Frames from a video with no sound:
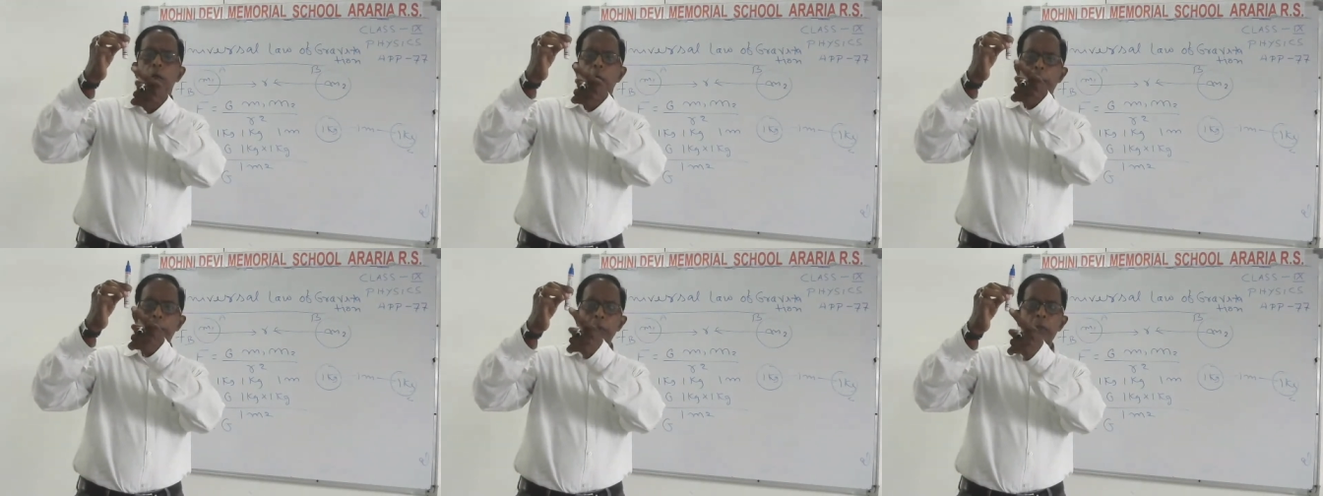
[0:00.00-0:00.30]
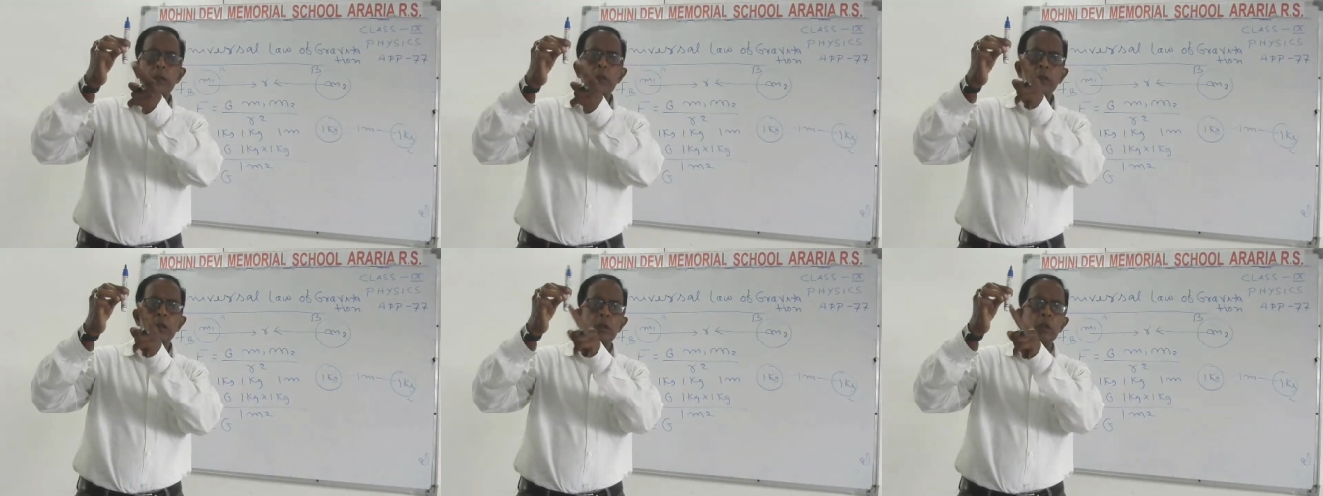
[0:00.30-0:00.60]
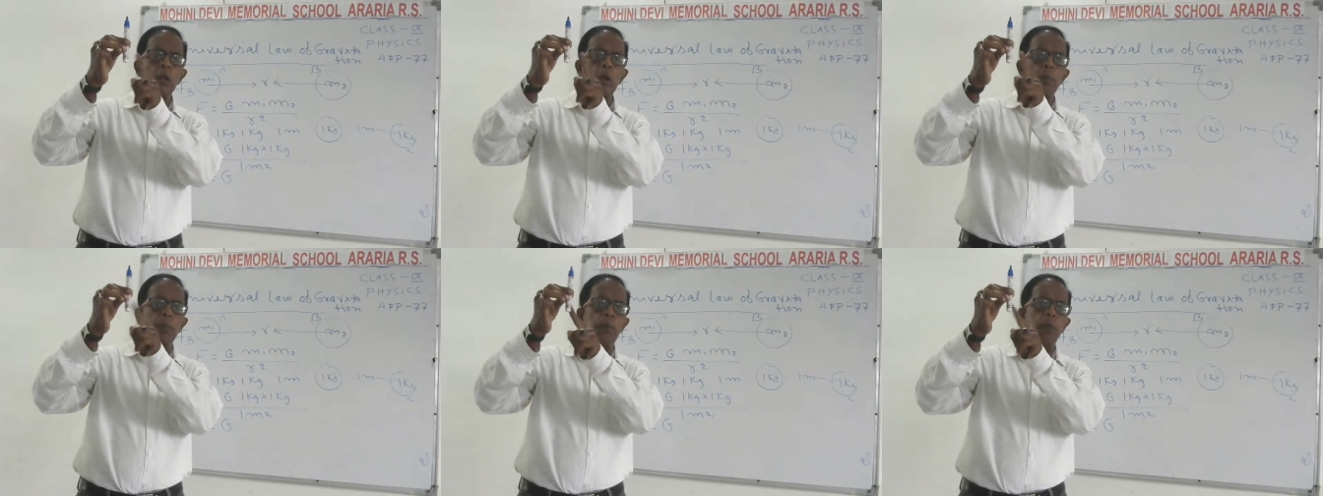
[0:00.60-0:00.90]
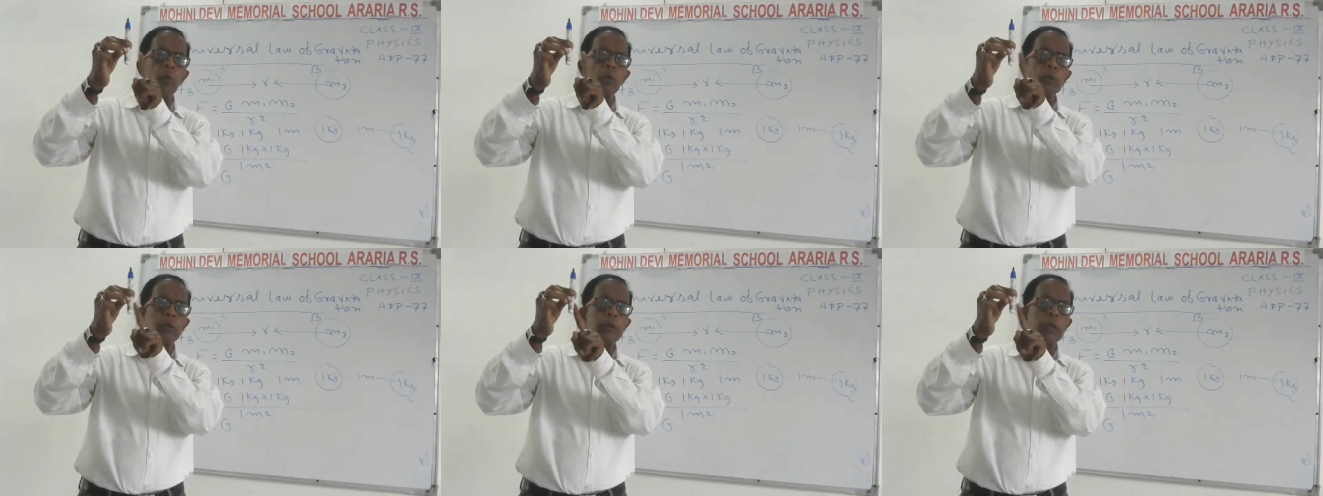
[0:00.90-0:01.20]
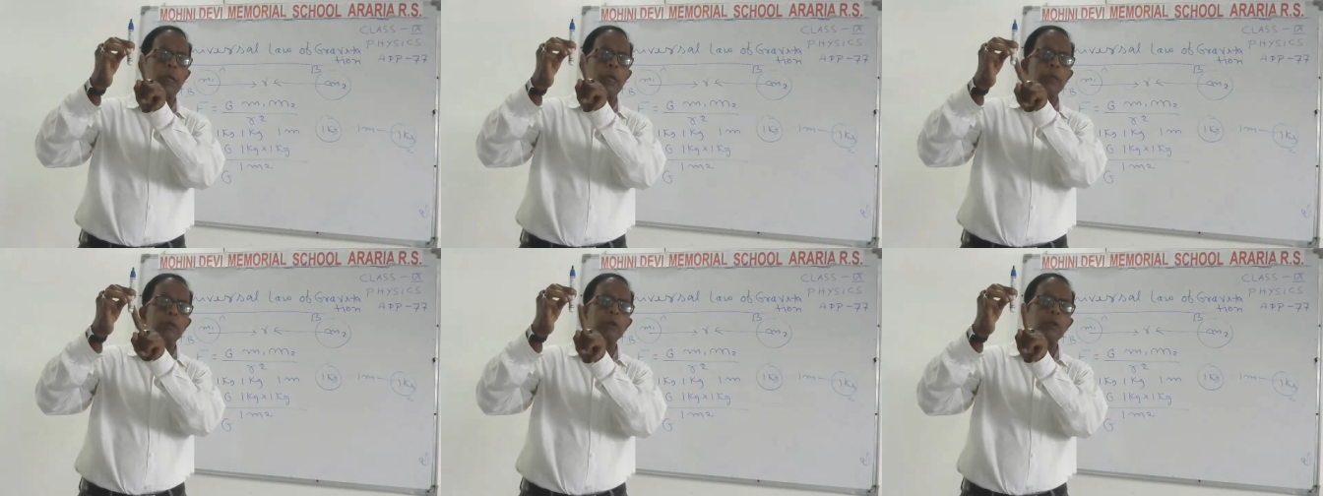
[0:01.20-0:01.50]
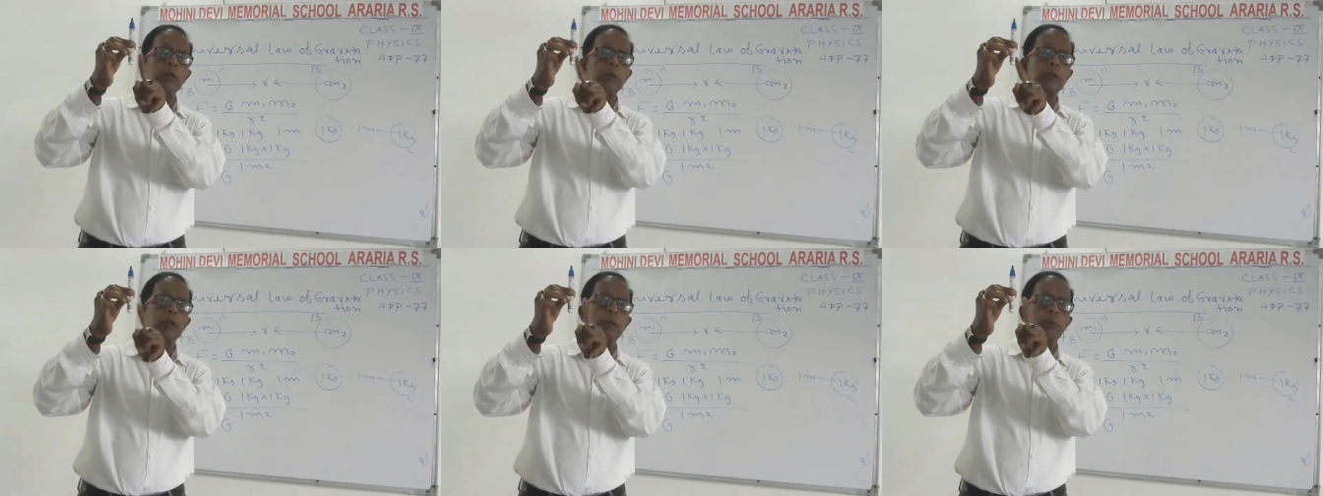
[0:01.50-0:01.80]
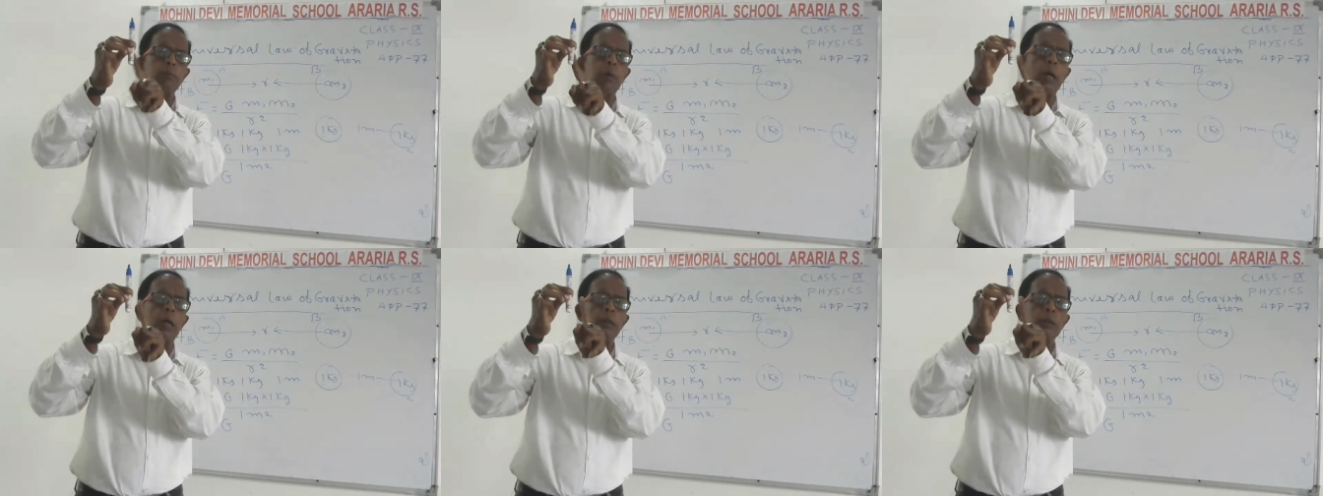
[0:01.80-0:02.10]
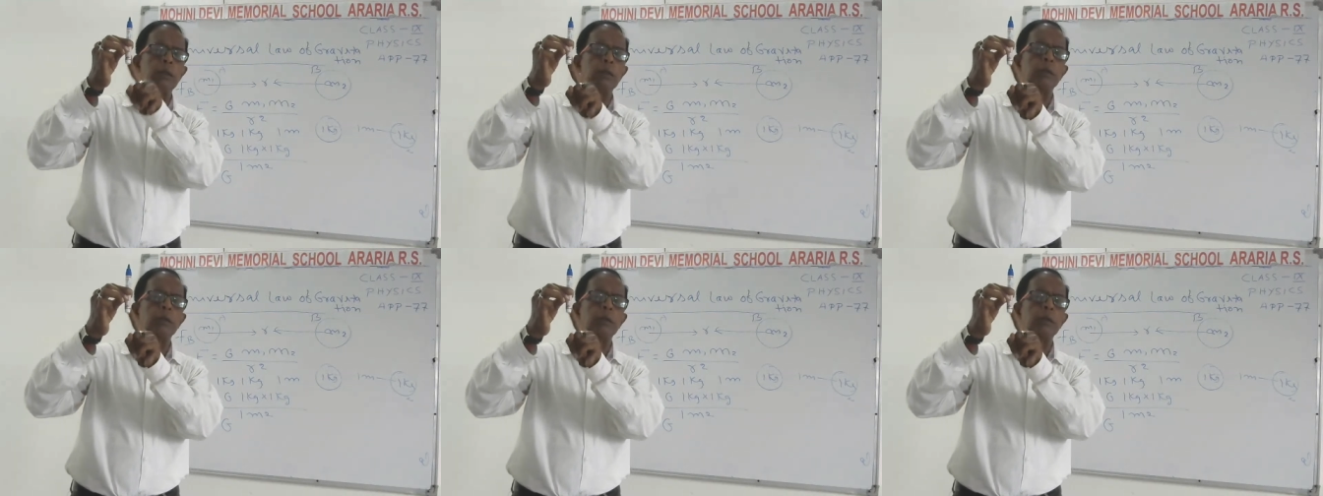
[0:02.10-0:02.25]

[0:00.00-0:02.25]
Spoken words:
gravitational force exerted by